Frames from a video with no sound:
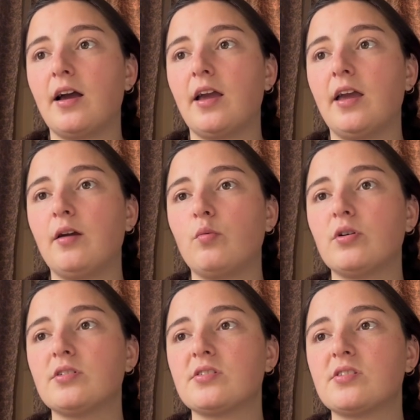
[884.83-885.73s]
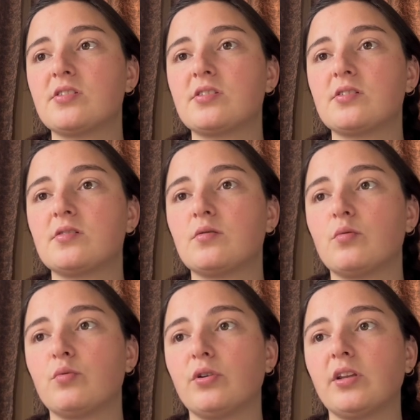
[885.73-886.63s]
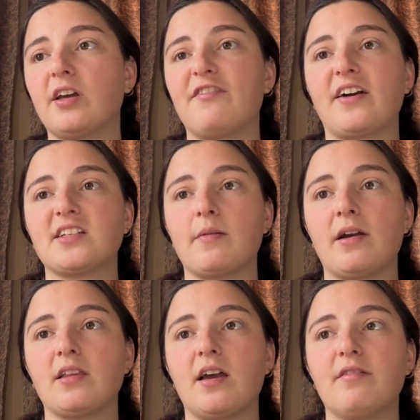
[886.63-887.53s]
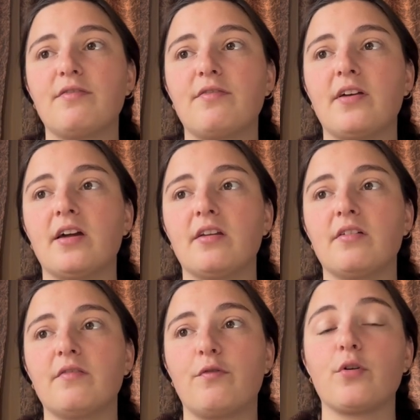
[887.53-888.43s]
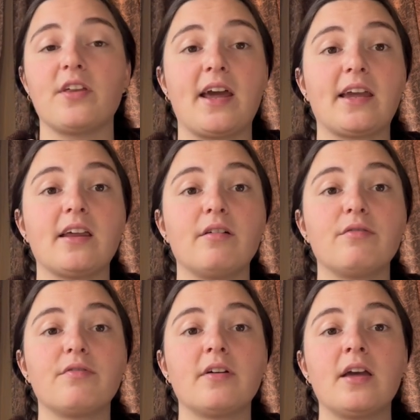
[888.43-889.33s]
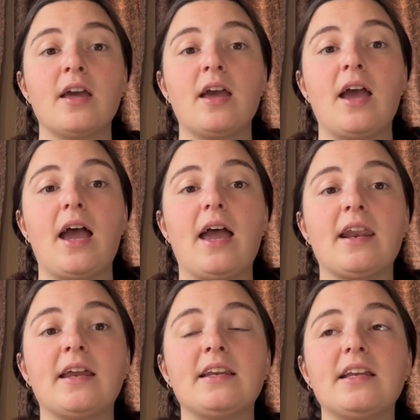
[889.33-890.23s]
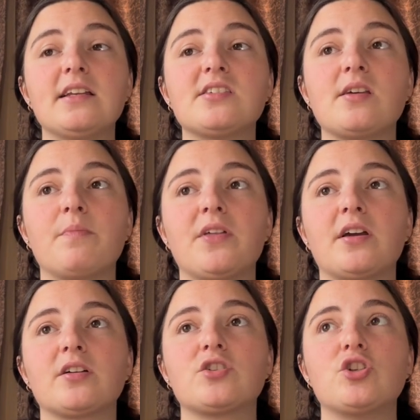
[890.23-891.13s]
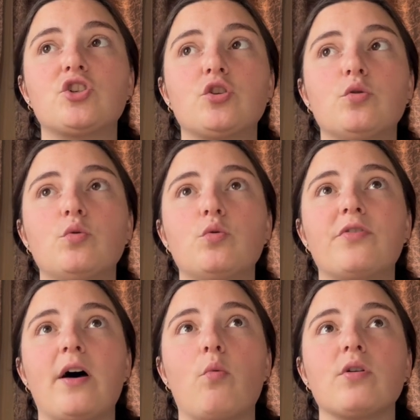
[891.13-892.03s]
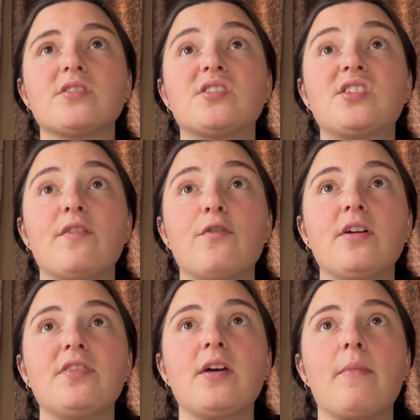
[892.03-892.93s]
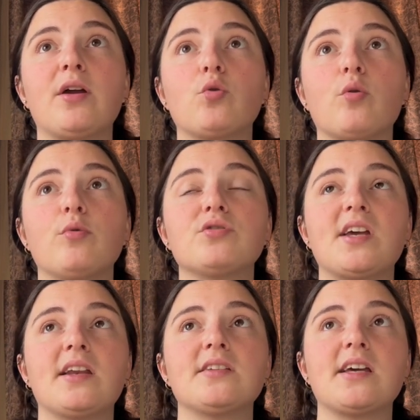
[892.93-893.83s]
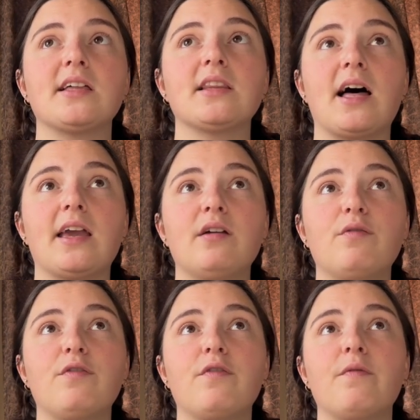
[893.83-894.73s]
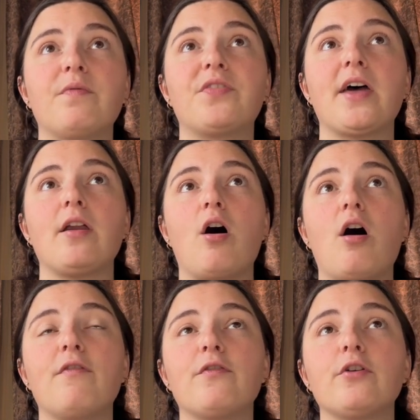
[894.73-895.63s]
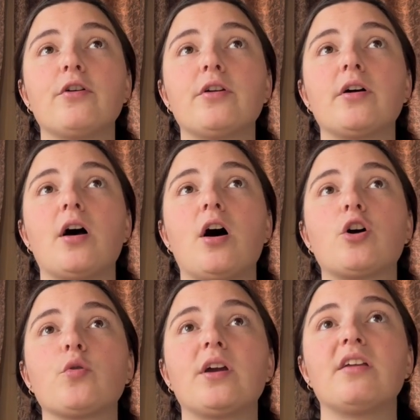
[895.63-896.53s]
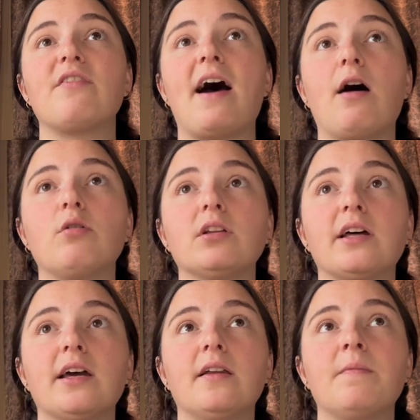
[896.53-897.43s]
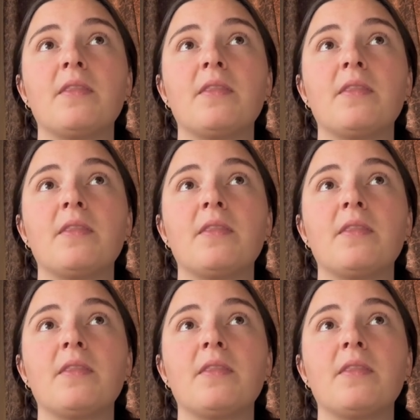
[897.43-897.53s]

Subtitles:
it was really affecting my life for the negative. And I needed something to do that was different than my normal day-to-day life that offered a creative outlet